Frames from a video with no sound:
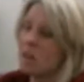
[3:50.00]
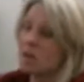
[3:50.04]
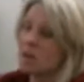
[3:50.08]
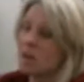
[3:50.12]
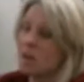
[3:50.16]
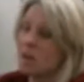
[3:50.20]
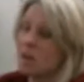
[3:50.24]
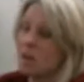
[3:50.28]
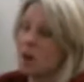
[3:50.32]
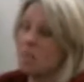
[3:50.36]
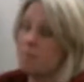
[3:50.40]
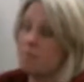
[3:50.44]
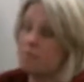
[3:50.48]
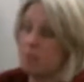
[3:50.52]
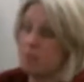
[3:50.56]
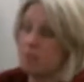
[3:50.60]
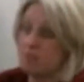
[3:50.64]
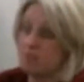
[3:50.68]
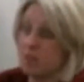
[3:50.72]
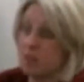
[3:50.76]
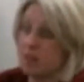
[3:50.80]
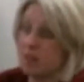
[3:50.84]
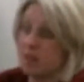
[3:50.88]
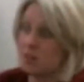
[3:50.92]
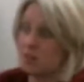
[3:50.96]
A couple of
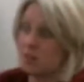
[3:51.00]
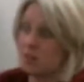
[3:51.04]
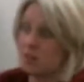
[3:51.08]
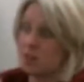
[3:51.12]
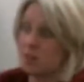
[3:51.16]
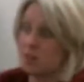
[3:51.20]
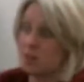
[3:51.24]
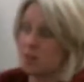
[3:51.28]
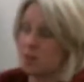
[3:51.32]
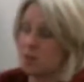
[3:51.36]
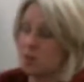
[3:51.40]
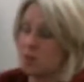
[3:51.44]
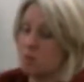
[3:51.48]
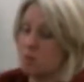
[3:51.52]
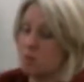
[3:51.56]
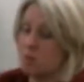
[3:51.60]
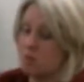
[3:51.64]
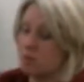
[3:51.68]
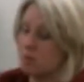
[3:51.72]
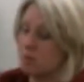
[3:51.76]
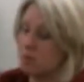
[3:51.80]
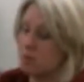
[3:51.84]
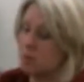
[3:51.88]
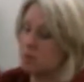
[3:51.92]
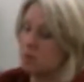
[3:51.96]
taxonomy
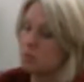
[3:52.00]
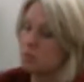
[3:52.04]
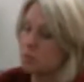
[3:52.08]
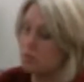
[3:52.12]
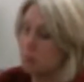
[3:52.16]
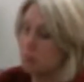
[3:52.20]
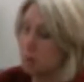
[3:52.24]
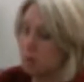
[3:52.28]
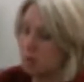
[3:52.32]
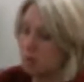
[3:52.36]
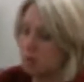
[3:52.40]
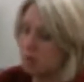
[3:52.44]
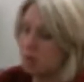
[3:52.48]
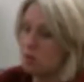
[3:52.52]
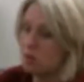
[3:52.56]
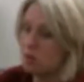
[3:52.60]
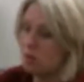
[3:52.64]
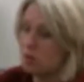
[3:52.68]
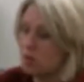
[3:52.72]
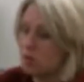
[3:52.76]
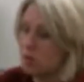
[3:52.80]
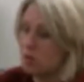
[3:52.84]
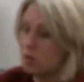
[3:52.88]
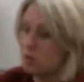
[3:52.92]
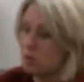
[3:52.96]
questions, so just pay close
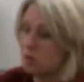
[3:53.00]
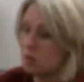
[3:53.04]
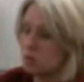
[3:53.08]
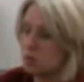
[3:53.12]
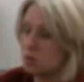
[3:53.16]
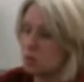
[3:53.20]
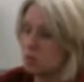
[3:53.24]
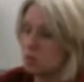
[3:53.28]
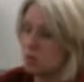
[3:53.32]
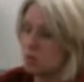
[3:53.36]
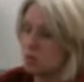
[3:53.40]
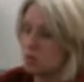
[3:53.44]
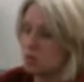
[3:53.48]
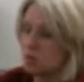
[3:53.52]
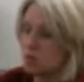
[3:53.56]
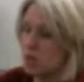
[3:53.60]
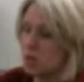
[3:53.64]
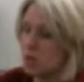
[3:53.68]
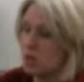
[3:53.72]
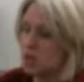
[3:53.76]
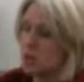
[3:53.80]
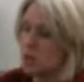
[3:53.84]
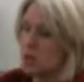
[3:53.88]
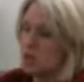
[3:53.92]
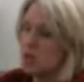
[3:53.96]
attention to those
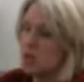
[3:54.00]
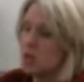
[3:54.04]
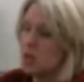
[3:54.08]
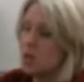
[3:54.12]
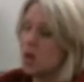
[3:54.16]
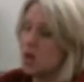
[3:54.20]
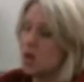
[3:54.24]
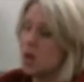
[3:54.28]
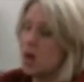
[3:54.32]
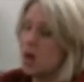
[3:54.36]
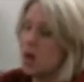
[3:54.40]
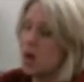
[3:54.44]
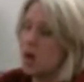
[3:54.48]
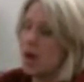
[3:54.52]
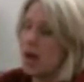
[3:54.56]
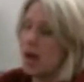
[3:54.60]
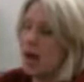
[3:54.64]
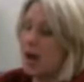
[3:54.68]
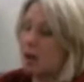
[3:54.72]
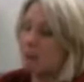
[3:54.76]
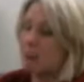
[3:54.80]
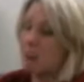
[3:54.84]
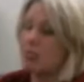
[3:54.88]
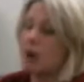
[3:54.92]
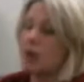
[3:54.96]
slides. How
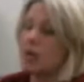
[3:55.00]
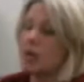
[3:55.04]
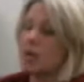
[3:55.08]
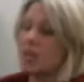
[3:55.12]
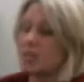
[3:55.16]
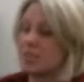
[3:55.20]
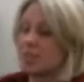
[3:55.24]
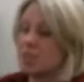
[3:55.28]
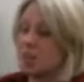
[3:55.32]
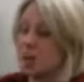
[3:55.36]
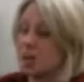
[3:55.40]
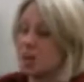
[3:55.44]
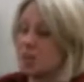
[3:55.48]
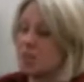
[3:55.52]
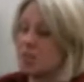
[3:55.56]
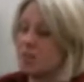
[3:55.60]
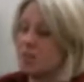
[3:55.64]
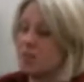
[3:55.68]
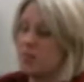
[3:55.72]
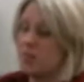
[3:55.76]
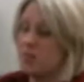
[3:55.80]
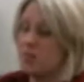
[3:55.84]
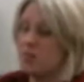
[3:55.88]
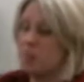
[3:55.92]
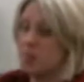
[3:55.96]
to write a
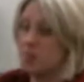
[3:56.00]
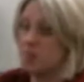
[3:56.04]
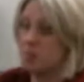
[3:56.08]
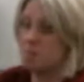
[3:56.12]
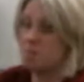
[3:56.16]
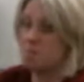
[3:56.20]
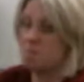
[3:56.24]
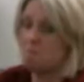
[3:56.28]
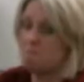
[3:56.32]
scientific method.